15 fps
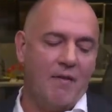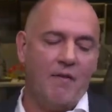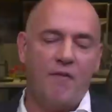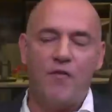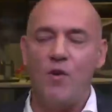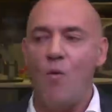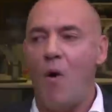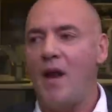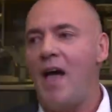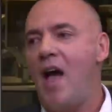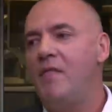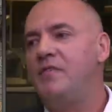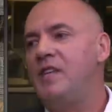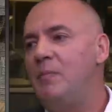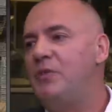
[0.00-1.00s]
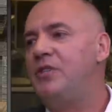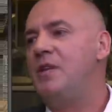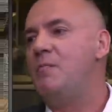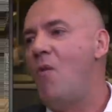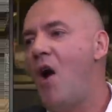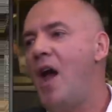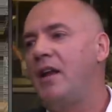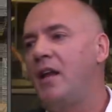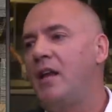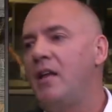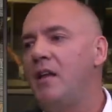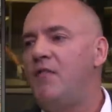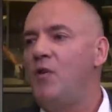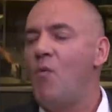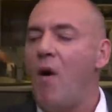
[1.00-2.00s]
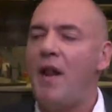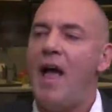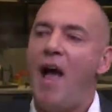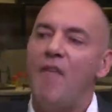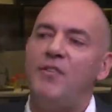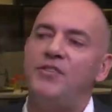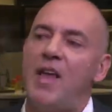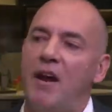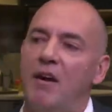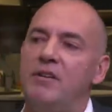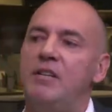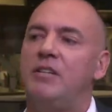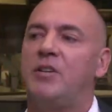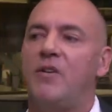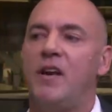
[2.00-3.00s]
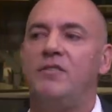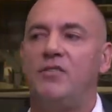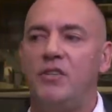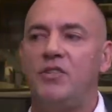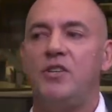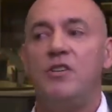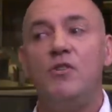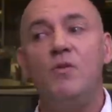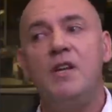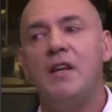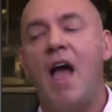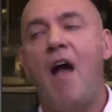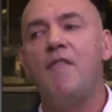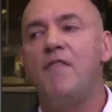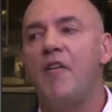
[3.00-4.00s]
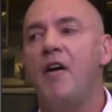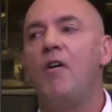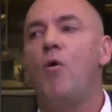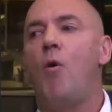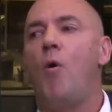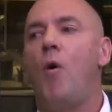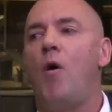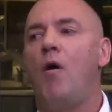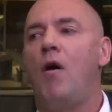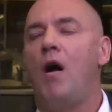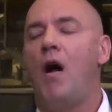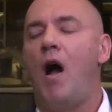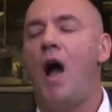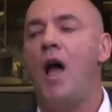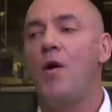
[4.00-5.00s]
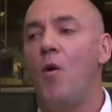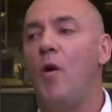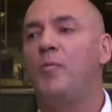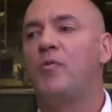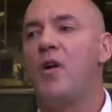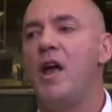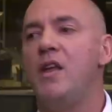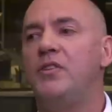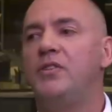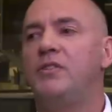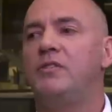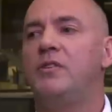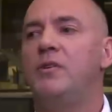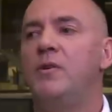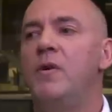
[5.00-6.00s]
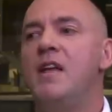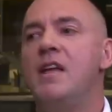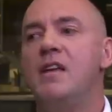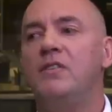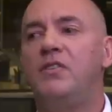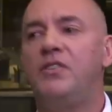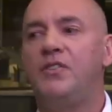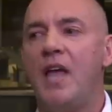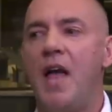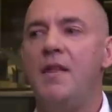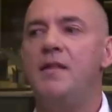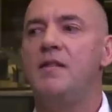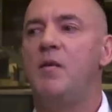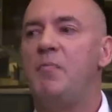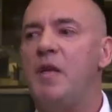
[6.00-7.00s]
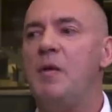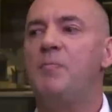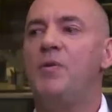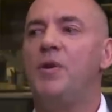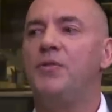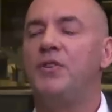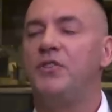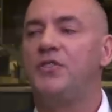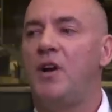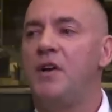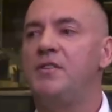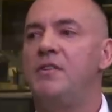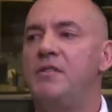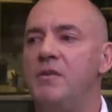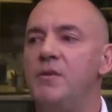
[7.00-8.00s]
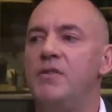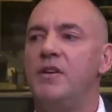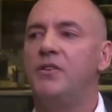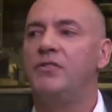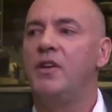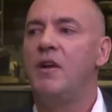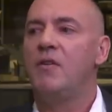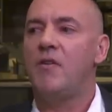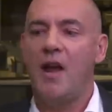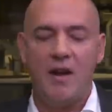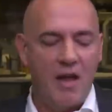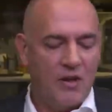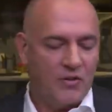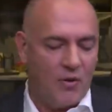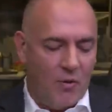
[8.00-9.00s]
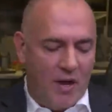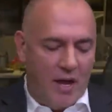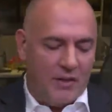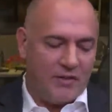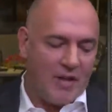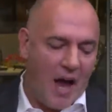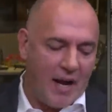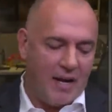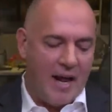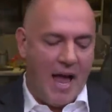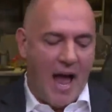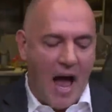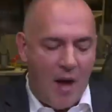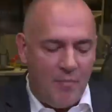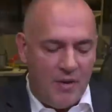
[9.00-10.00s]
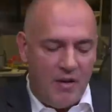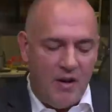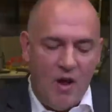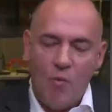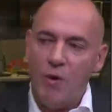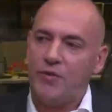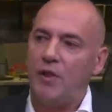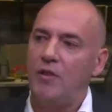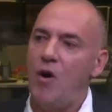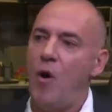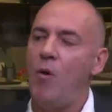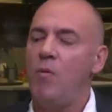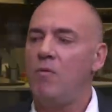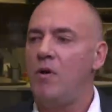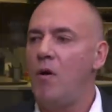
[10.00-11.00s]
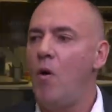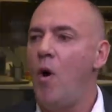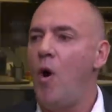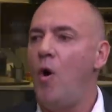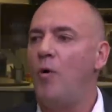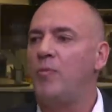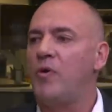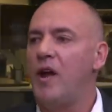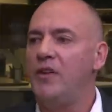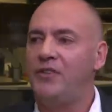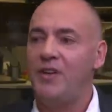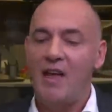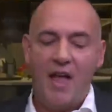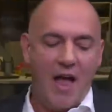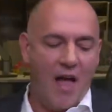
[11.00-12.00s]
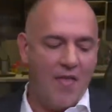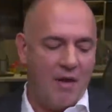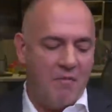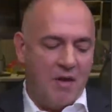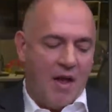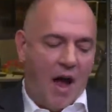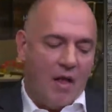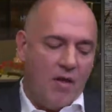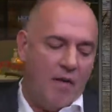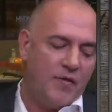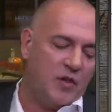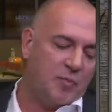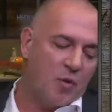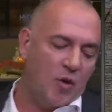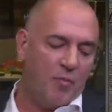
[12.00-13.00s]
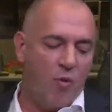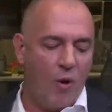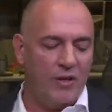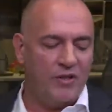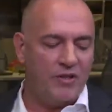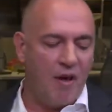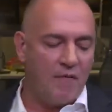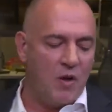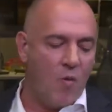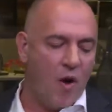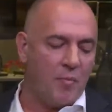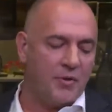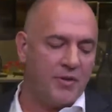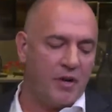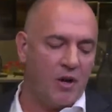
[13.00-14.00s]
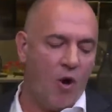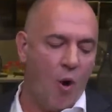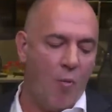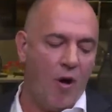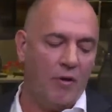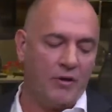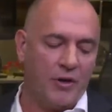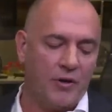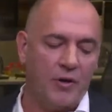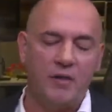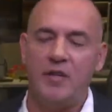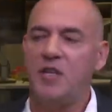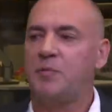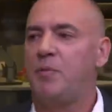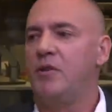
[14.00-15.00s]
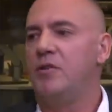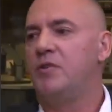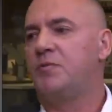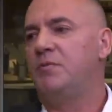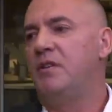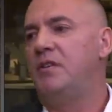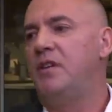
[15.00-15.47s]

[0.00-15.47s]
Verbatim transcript: if you want to have deep sea mining, if you want to have this energy transition, you need to have a very oil, high oil price to incent the people to start to do this, mm-hmm. right? So it's not going to happen with the low oil price. Mm-hmm. And then I love this bullet point, seventy-one percent of cobalt currently is produced from the